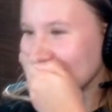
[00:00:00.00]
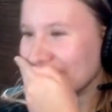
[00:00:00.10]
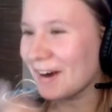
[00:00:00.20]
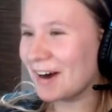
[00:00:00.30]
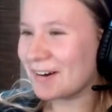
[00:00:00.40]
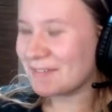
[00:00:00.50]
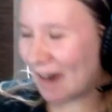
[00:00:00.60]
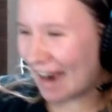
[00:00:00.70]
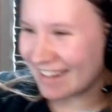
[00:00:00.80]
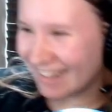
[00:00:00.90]
Oh my
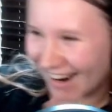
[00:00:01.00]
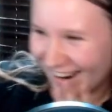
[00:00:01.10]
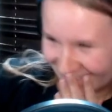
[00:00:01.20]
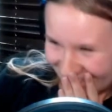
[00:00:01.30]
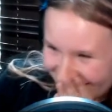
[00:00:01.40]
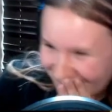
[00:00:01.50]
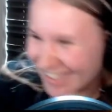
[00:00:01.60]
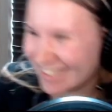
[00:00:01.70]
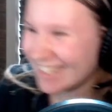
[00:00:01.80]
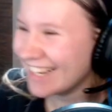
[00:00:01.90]
gosh. And the
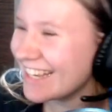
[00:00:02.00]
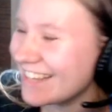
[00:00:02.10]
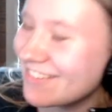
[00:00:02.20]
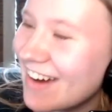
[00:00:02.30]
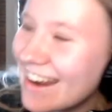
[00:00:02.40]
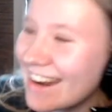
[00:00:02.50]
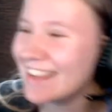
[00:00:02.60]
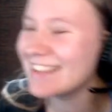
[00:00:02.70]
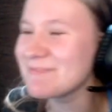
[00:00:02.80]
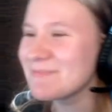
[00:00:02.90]
first one is
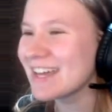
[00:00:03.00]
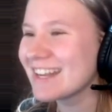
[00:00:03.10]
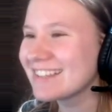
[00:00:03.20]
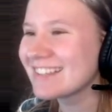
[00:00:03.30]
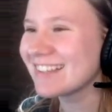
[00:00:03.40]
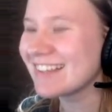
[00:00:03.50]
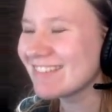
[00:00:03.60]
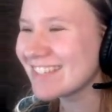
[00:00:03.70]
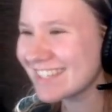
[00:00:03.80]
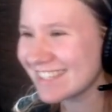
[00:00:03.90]
something about me.
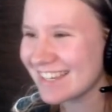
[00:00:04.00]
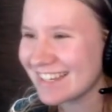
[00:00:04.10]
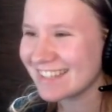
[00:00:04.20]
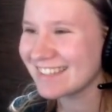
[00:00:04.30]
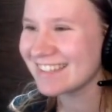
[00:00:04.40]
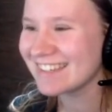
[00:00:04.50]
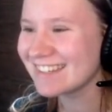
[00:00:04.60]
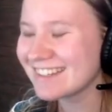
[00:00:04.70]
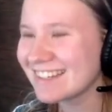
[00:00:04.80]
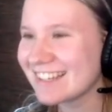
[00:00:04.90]
Let's
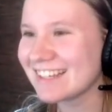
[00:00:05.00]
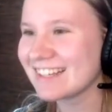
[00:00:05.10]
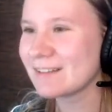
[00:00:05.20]
move on from that